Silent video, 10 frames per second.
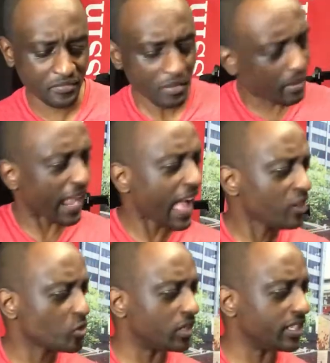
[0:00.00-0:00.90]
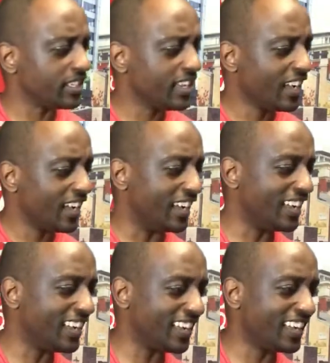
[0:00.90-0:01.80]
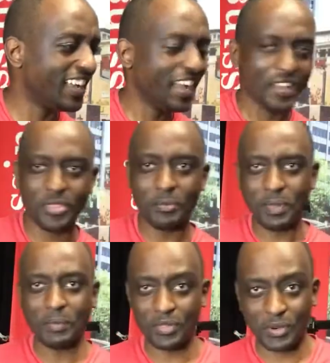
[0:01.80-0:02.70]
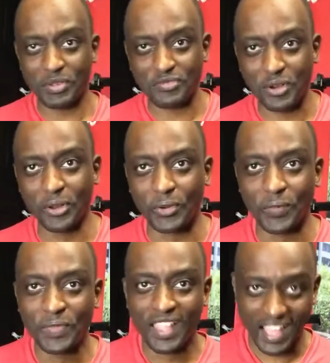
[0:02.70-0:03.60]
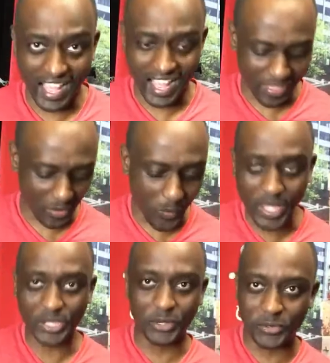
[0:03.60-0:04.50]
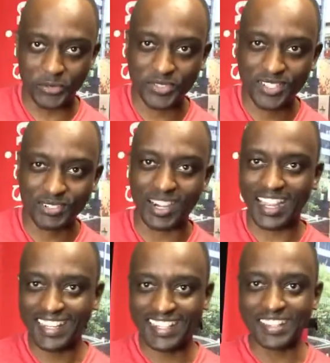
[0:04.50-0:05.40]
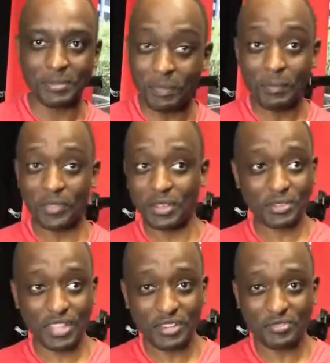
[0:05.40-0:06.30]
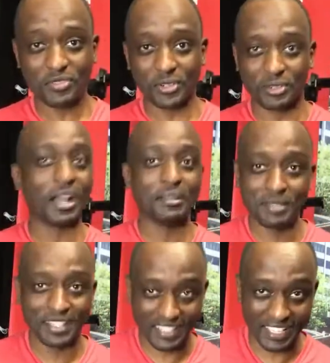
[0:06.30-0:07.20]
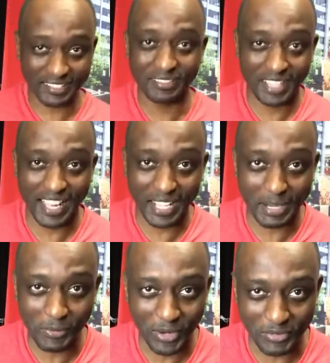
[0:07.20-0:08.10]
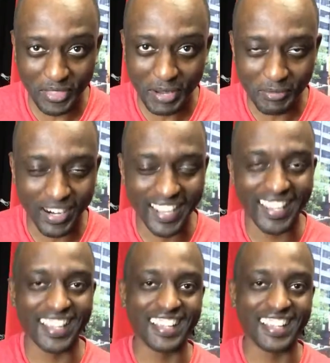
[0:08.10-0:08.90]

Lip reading: But actually, the people that we follow are the weirdos, right? The people that you follow, I mean, like I'm one of them, right?